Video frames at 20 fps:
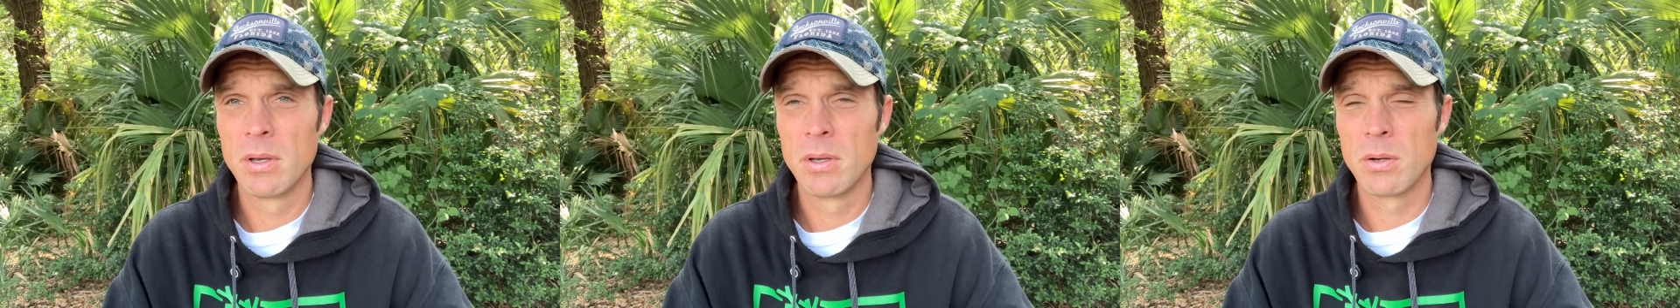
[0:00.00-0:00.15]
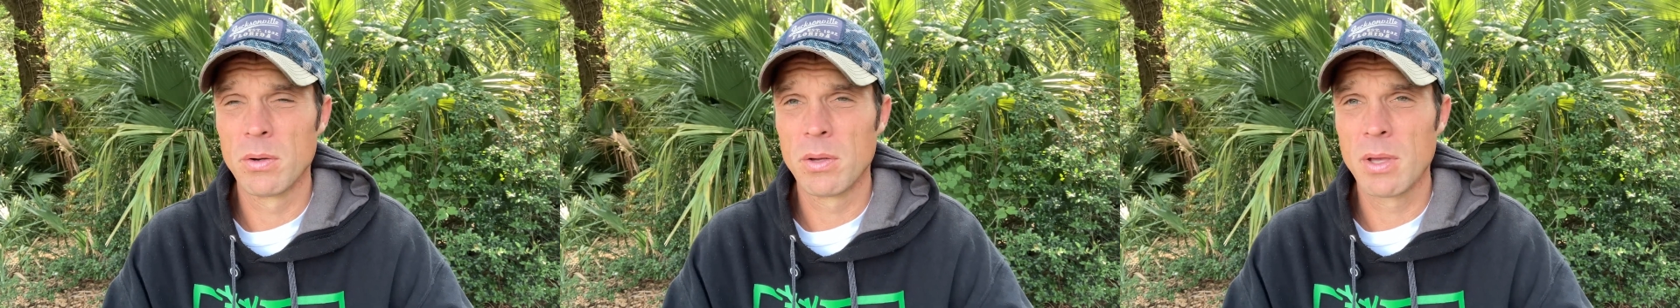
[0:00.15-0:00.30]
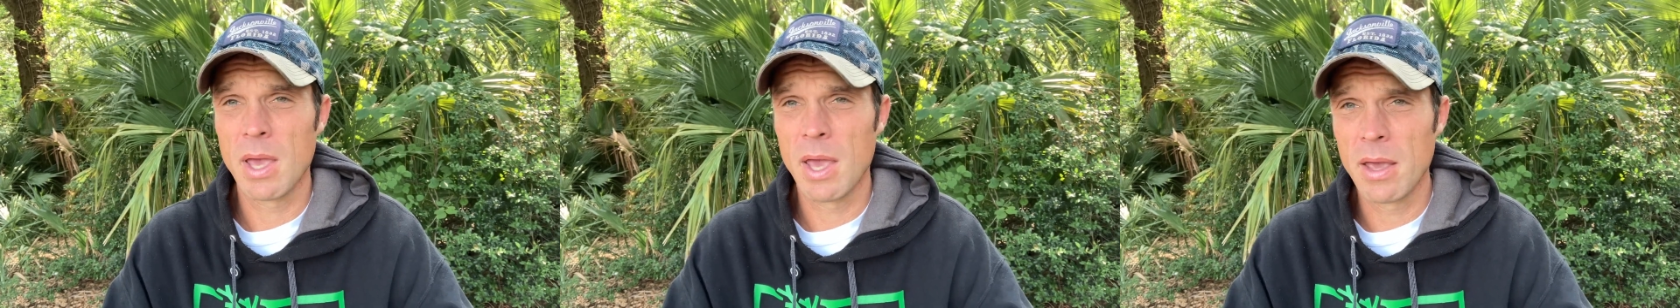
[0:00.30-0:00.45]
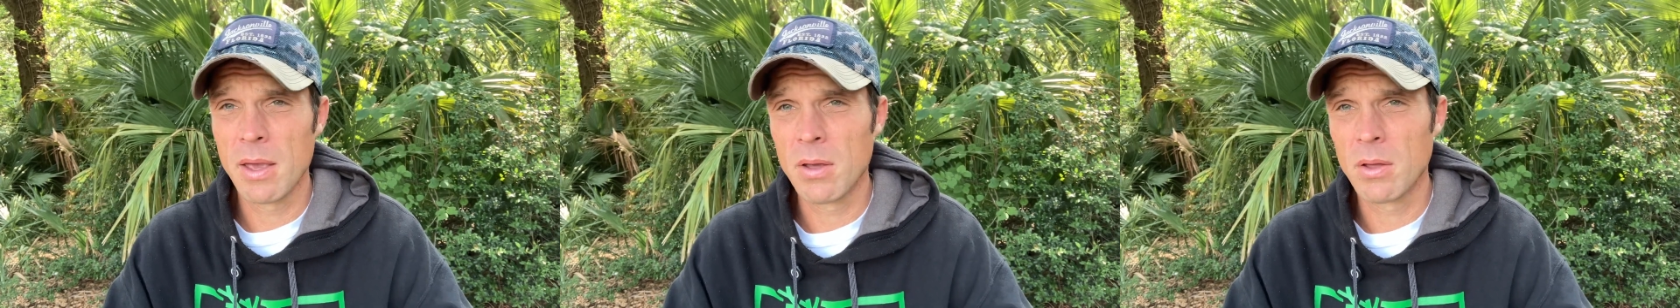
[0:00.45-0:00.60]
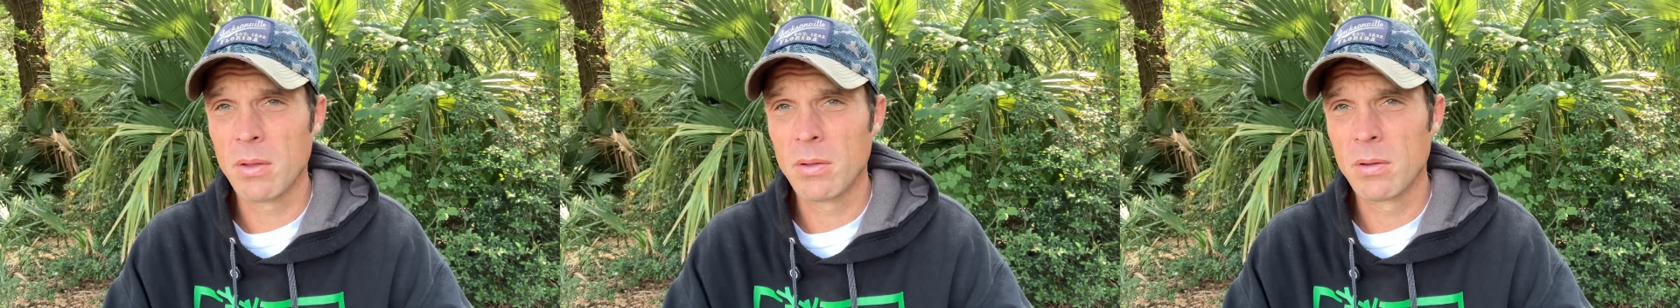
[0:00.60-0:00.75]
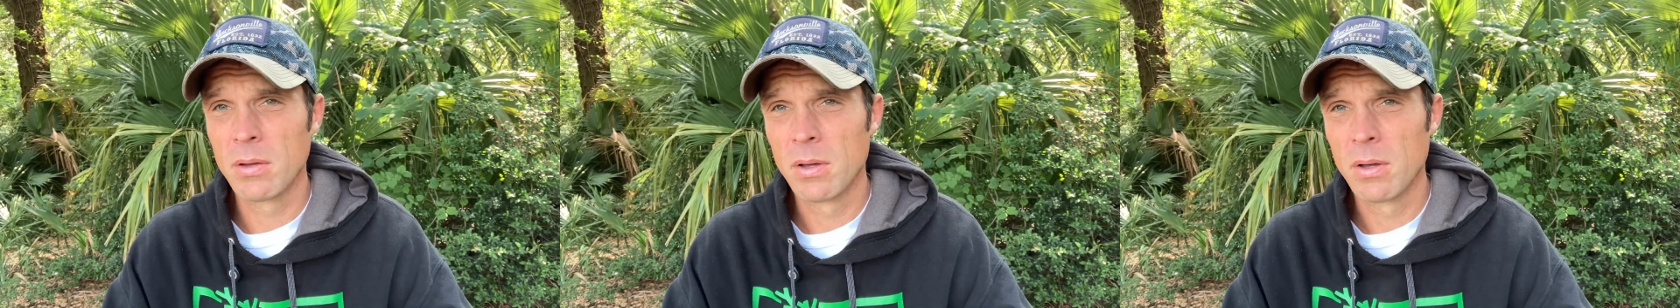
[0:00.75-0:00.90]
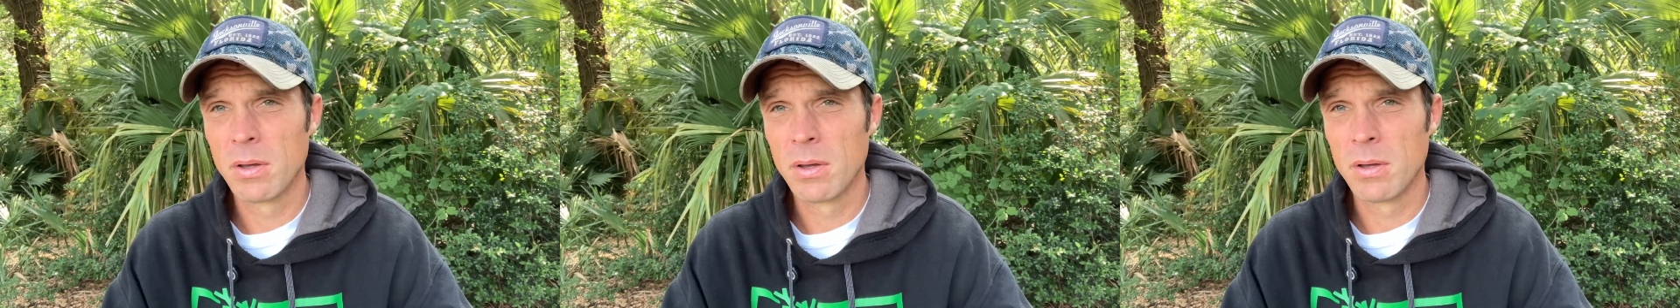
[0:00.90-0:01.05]
Your kale,
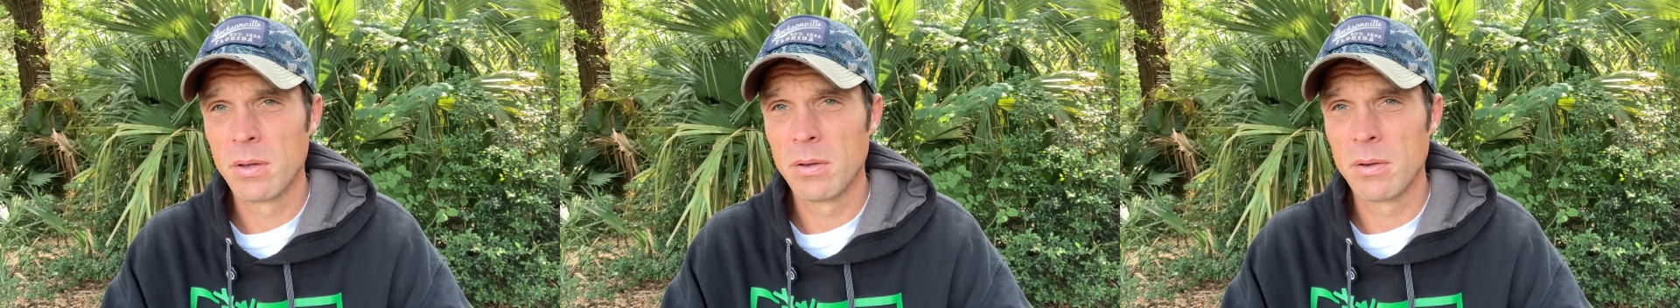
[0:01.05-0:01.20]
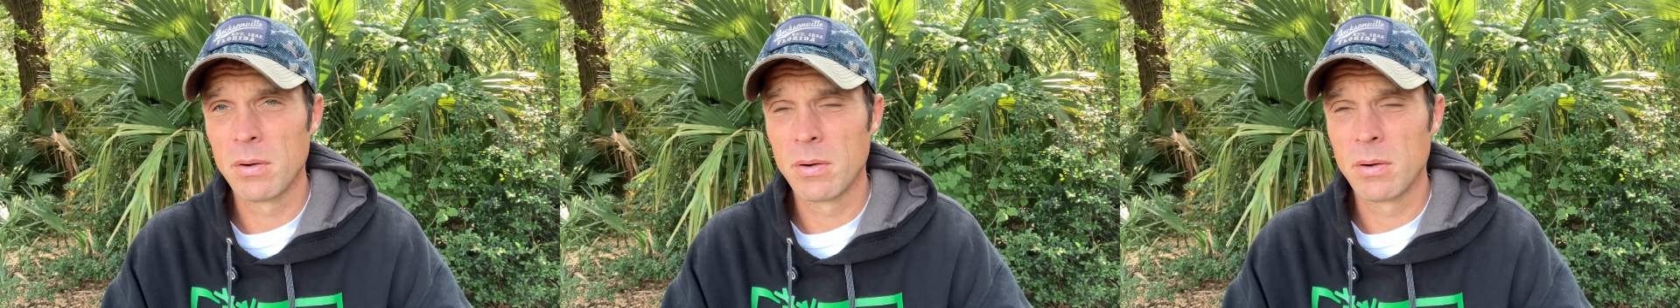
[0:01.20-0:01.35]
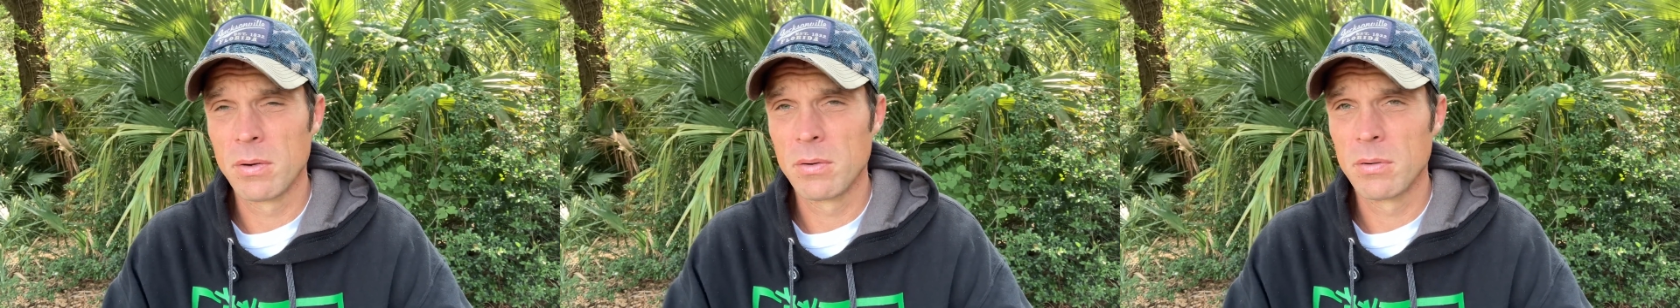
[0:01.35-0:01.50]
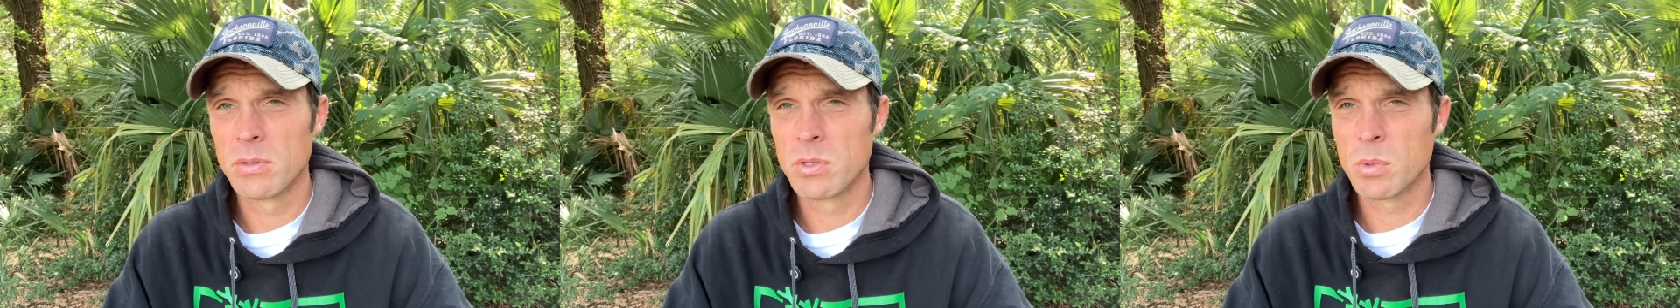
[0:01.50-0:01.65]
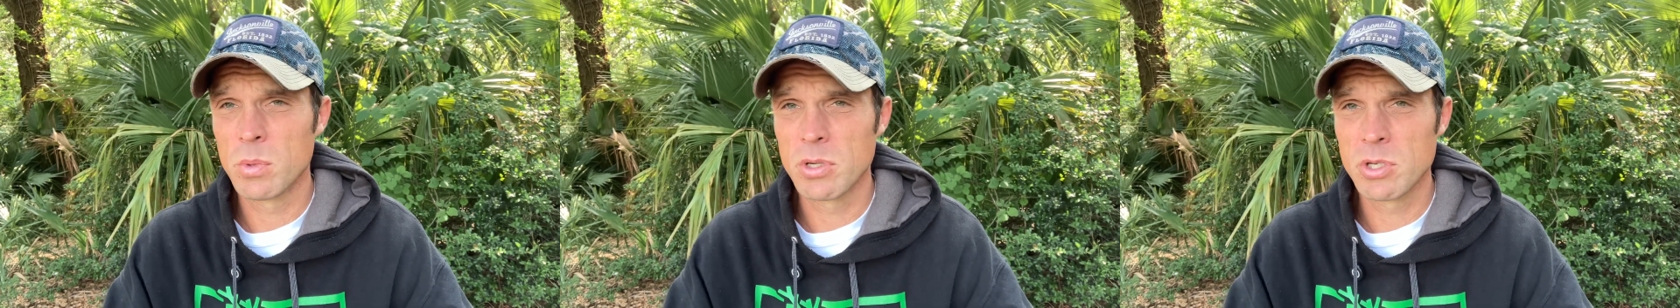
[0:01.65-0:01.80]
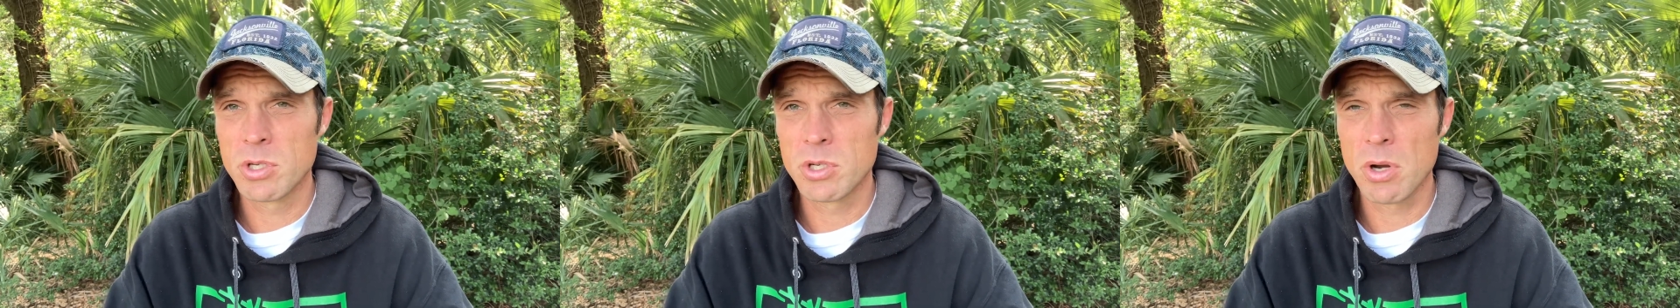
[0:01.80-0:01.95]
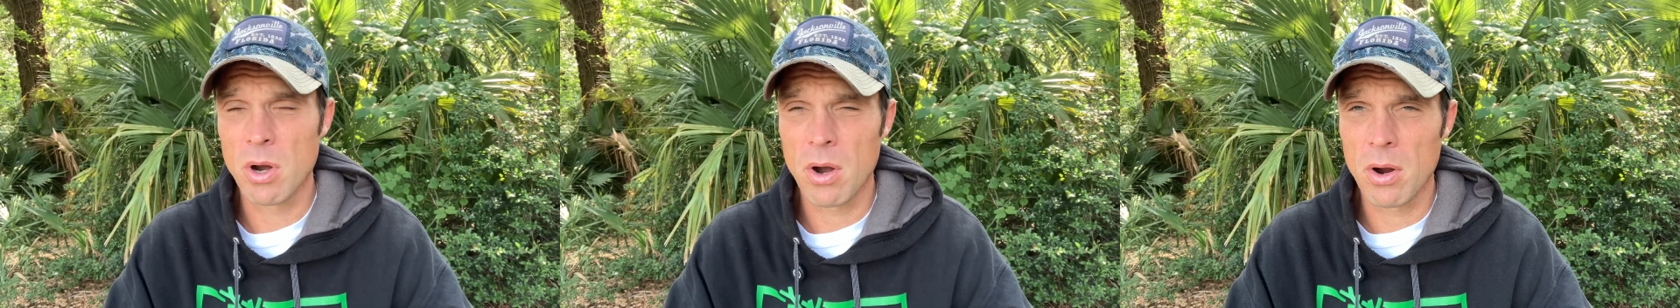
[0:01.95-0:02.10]
your Swiss
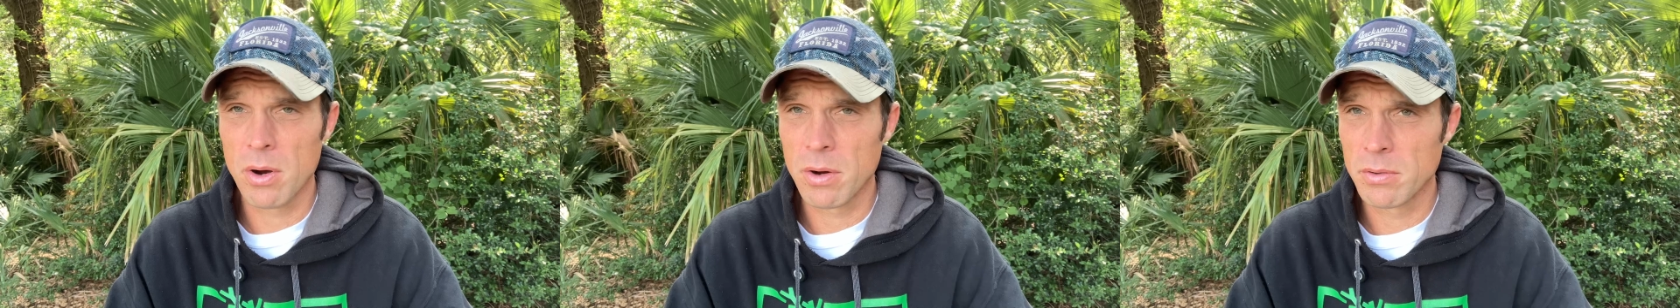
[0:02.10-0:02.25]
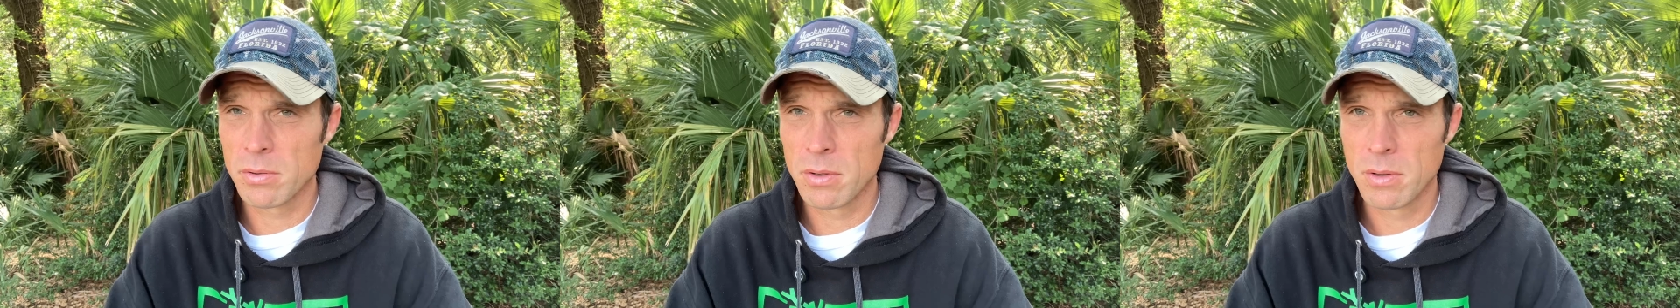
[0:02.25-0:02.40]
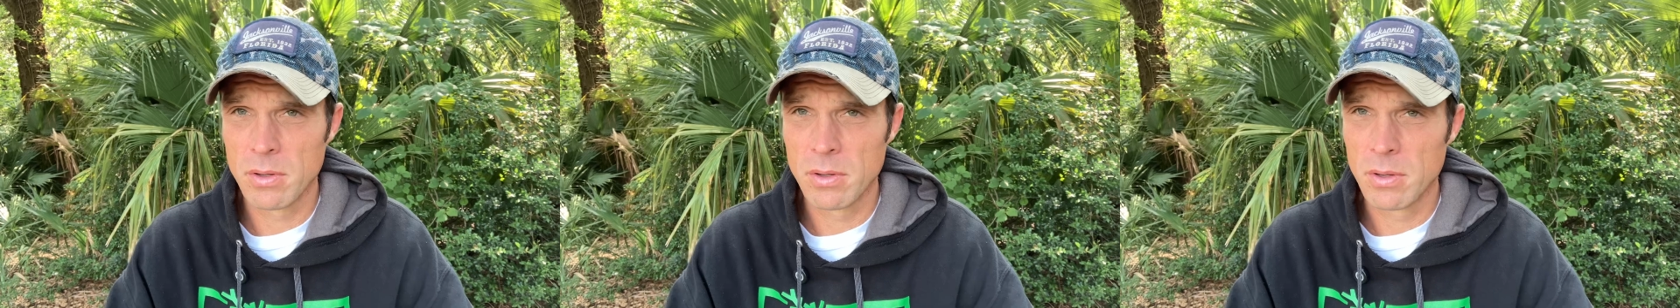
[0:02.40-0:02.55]
chard,